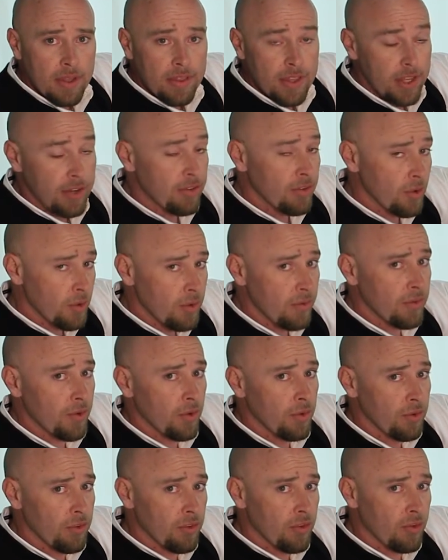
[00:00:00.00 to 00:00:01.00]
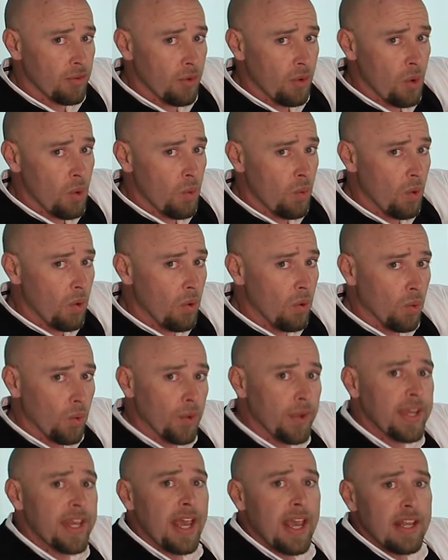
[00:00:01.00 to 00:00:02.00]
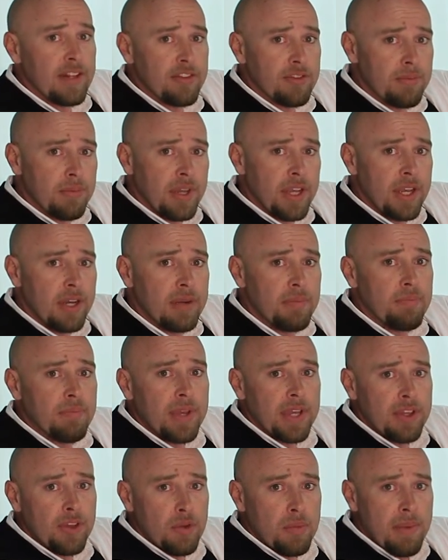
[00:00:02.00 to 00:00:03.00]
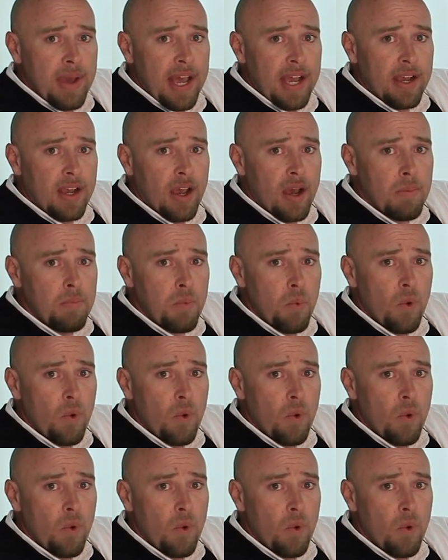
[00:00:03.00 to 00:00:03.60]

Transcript: the intuitive cruise control will regain speed and pick you back up,